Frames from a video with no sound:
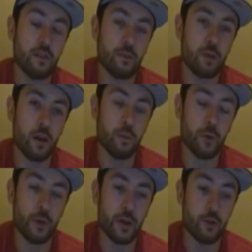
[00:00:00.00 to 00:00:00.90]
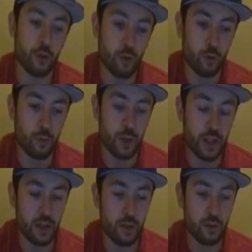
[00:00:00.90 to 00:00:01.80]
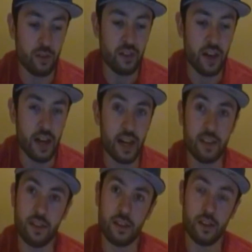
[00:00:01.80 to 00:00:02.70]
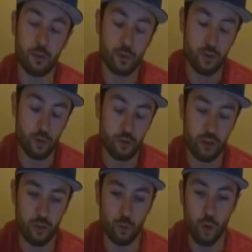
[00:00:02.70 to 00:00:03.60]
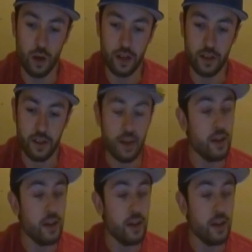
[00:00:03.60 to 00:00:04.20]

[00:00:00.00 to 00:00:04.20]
from doing two videos a day to just one.